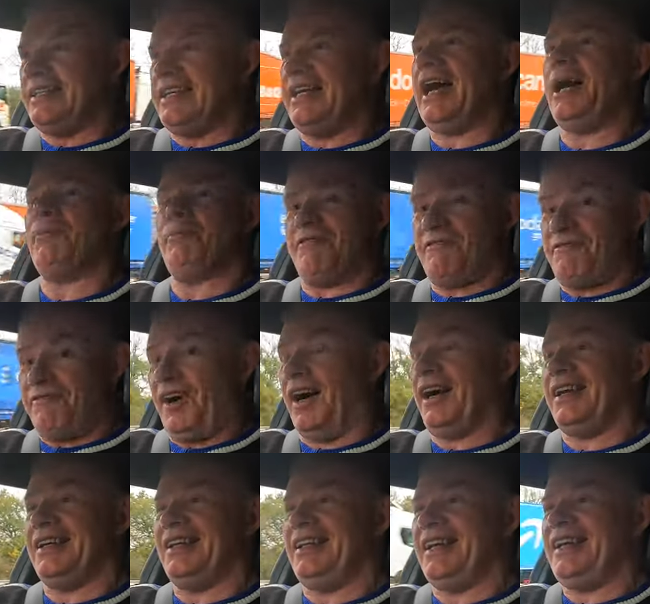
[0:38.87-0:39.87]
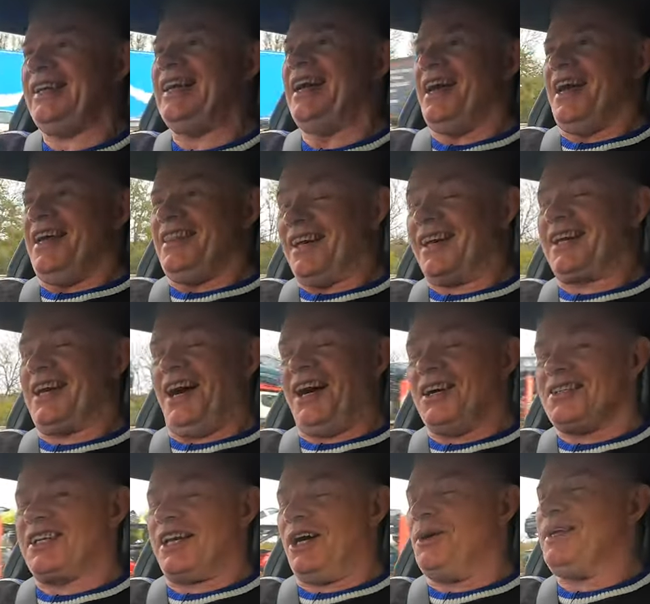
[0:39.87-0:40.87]
Yep, finally, the
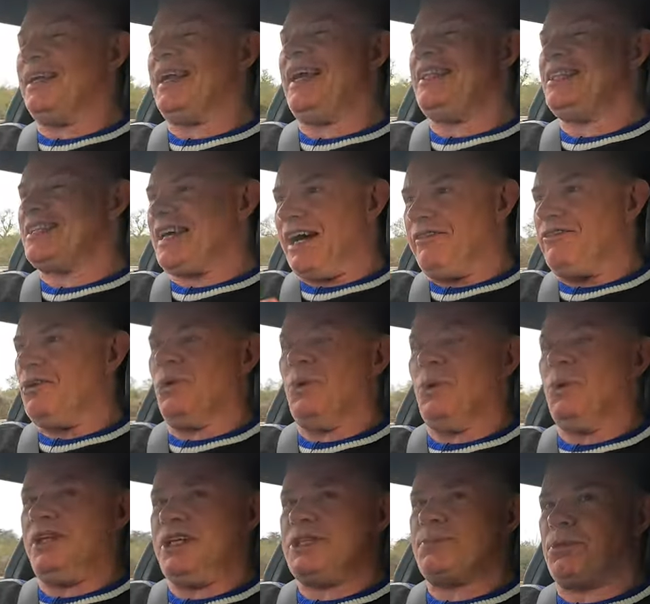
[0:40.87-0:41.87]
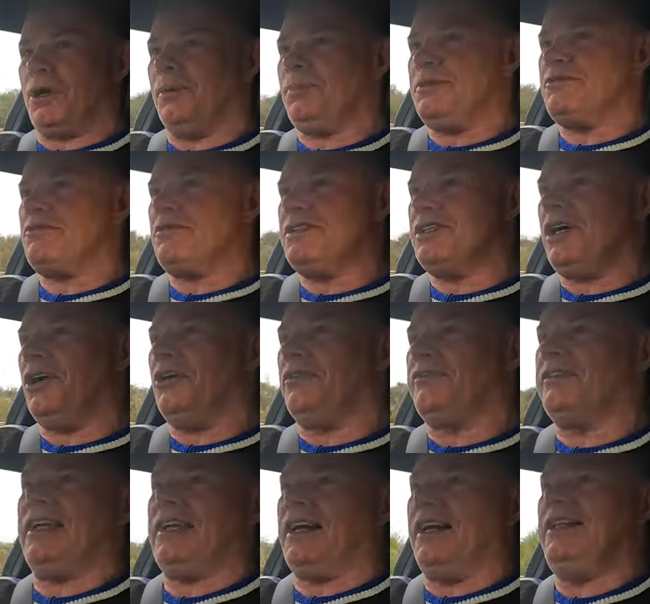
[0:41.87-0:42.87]
car's going in to have all these problems
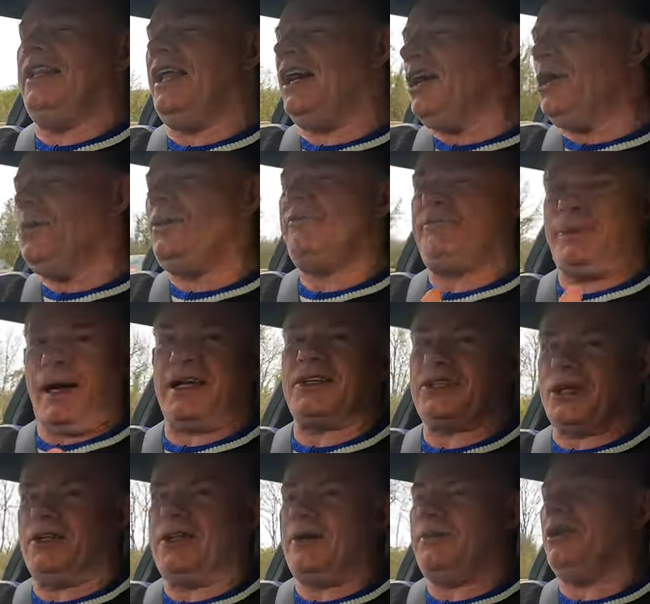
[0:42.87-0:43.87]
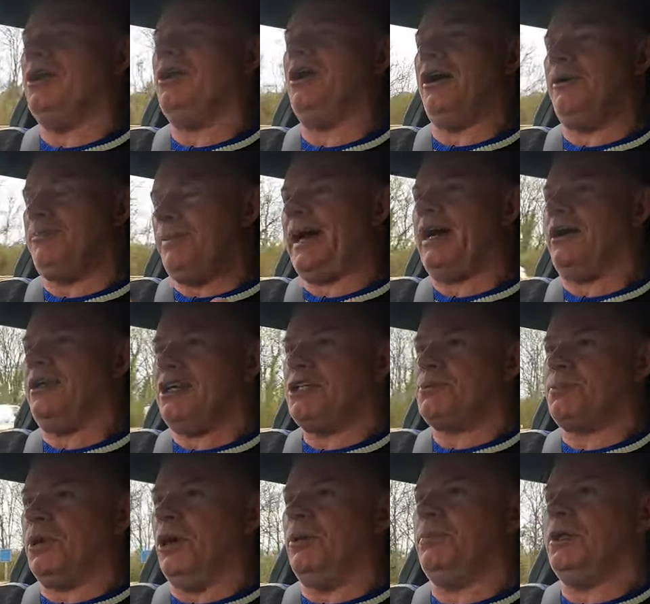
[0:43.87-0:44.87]
resolved. And I know we've banged on a lot about these
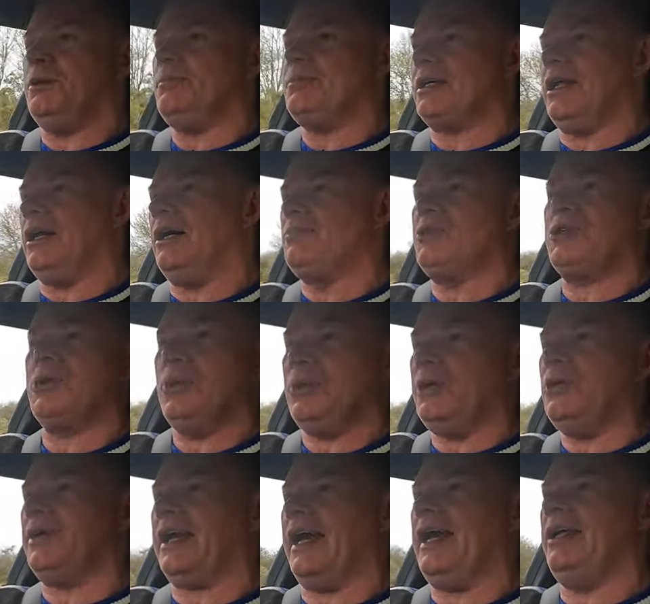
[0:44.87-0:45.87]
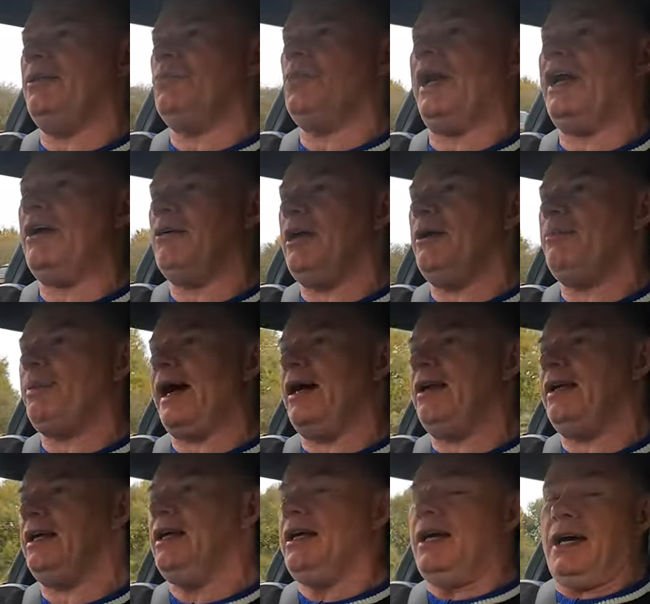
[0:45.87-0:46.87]
problems and I'm sure you're getting wary about
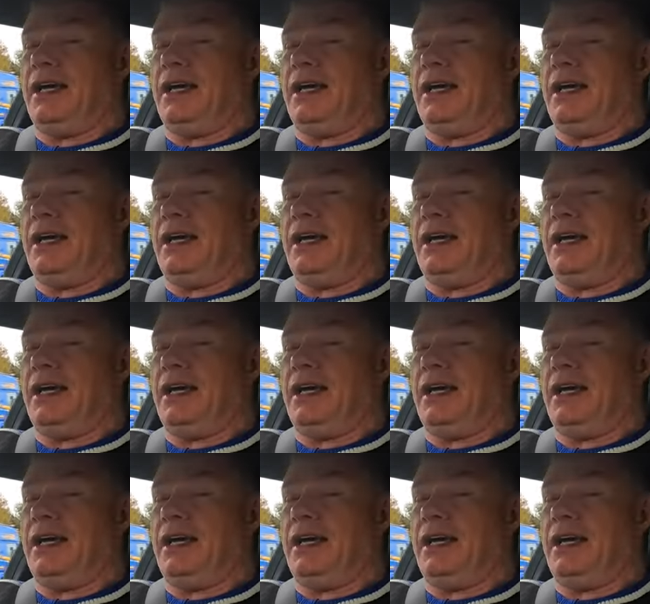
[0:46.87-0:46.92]
it.